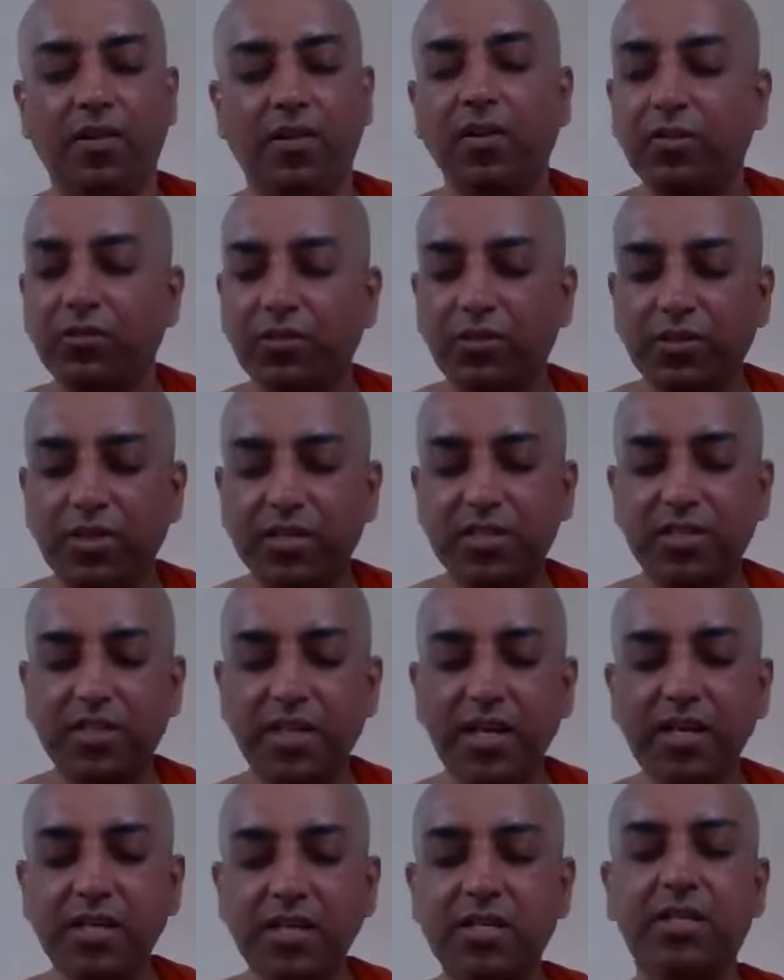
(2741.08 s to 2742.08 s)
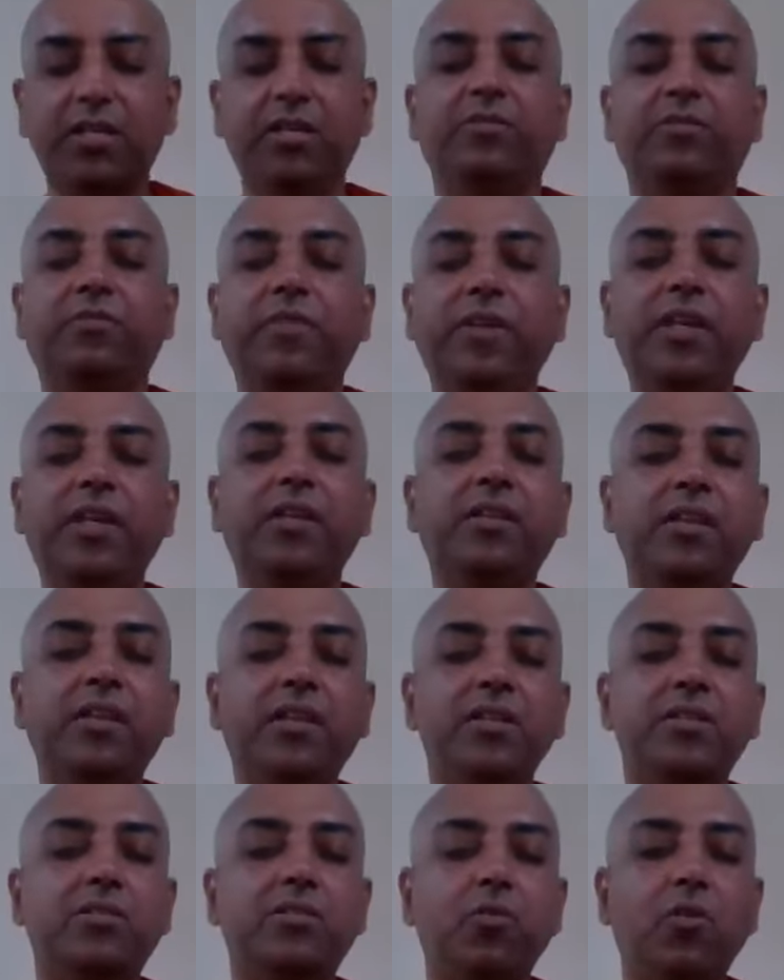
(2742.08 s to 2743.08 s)
So the state where
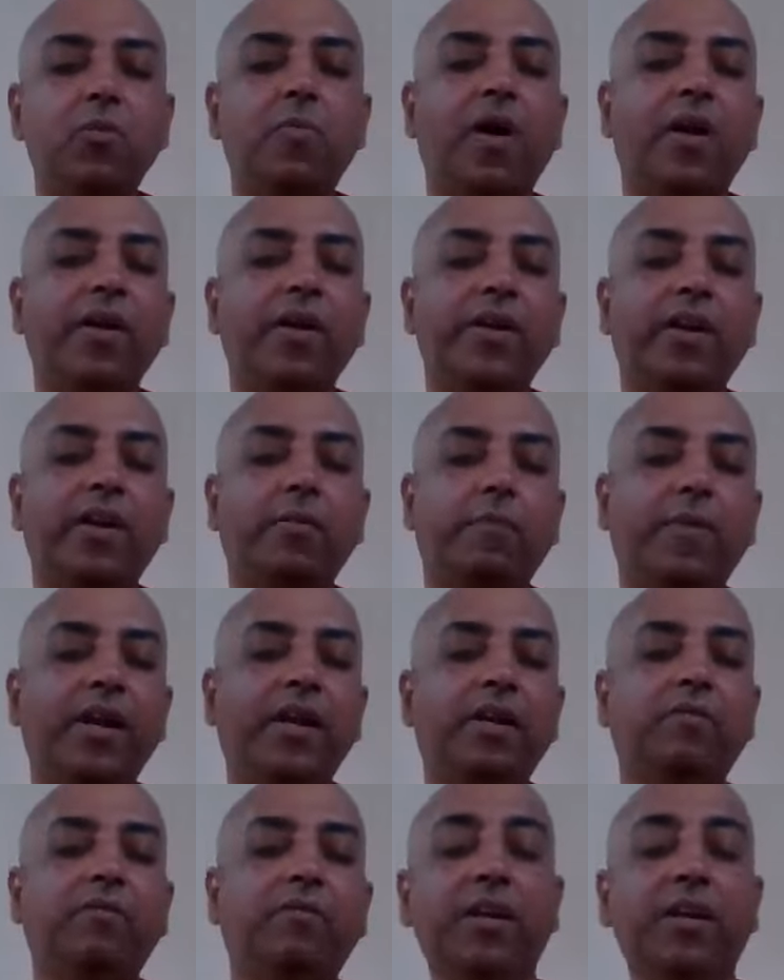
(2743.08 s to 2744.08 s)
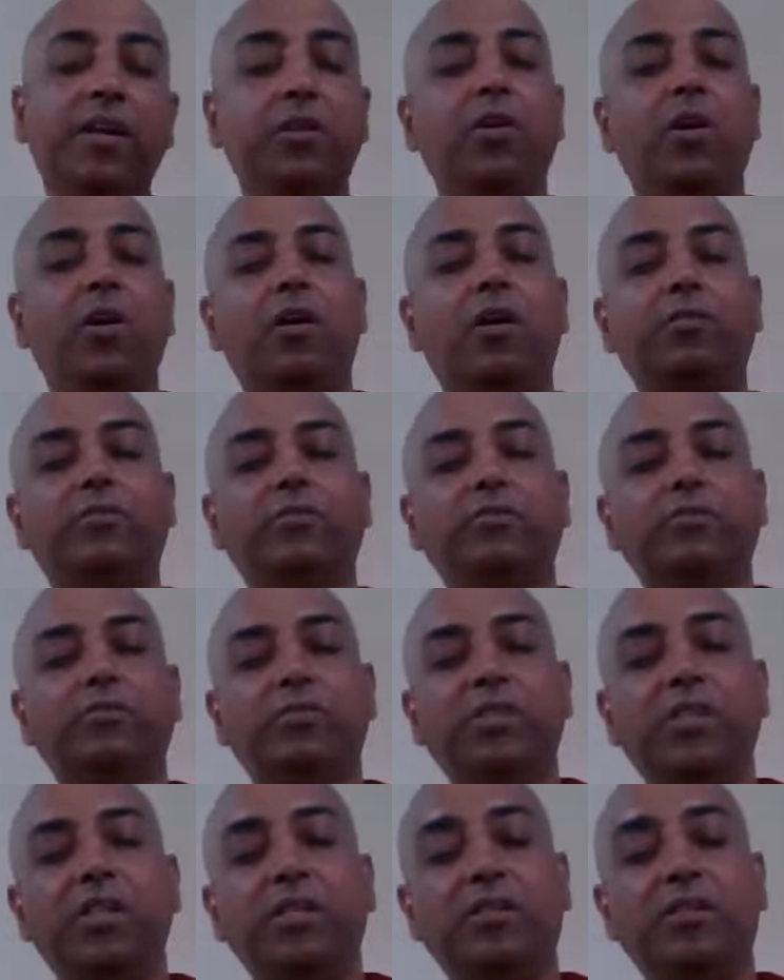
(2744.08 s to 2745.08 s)
there is no body and mind, where
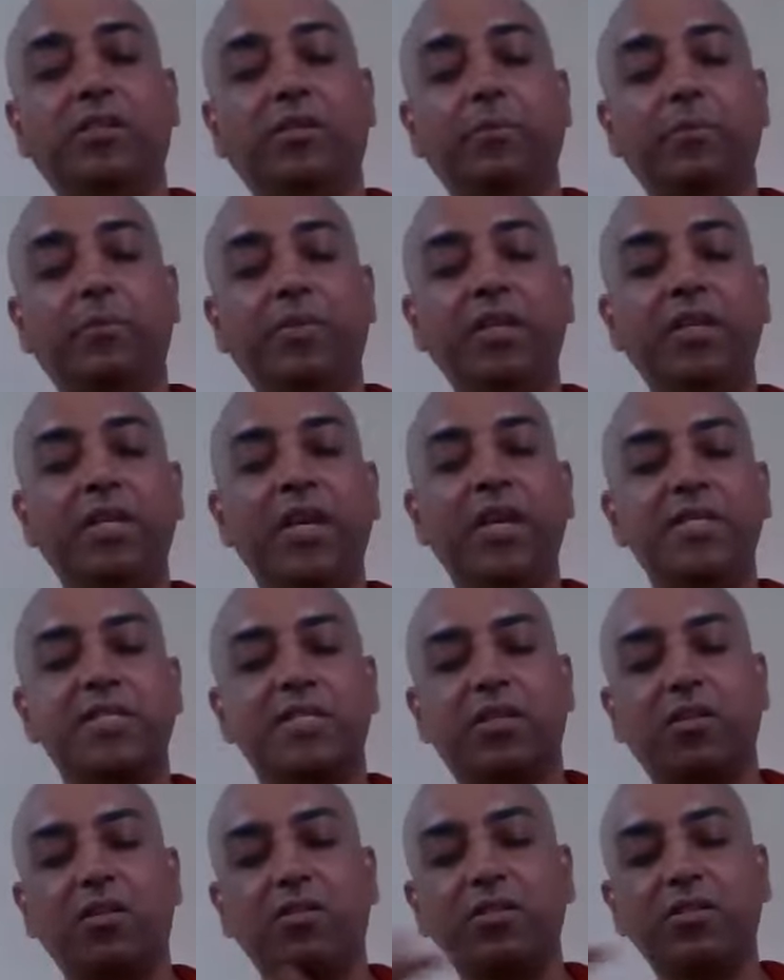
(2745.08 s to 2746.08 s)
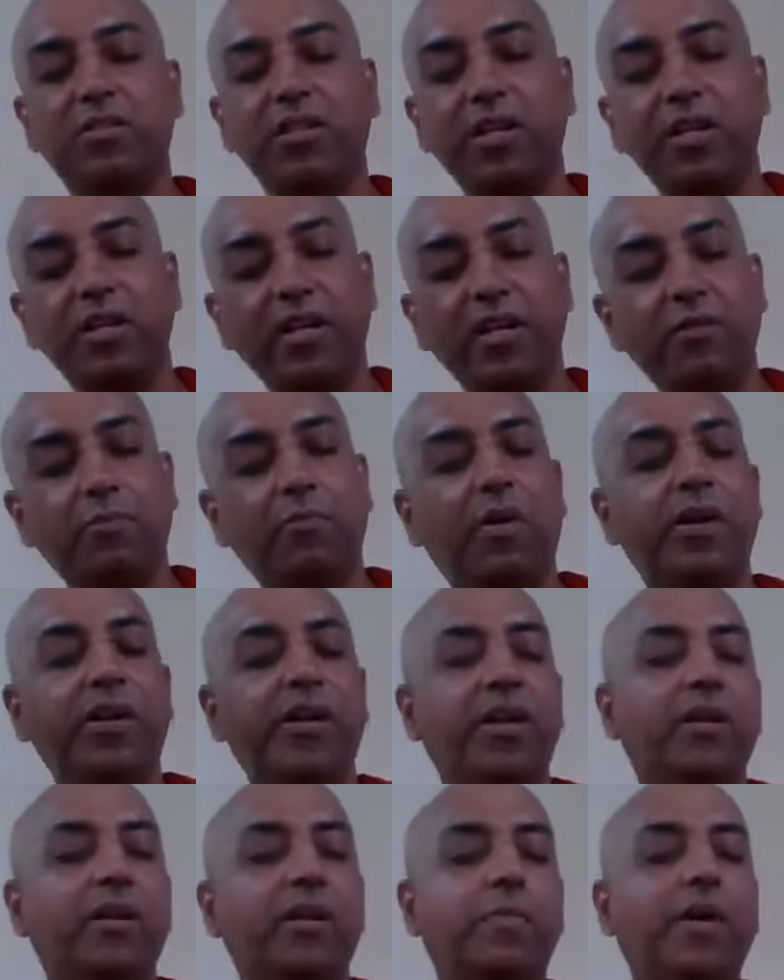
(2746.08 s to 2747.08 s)
the being has transcended
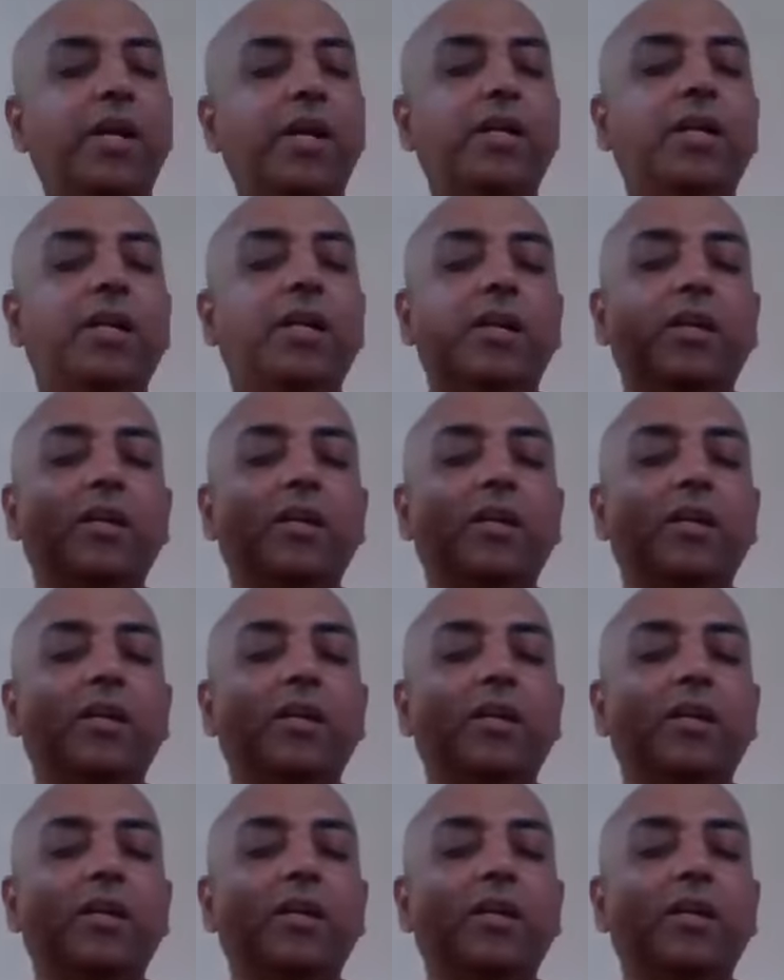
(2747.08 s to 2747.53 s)
body and mind,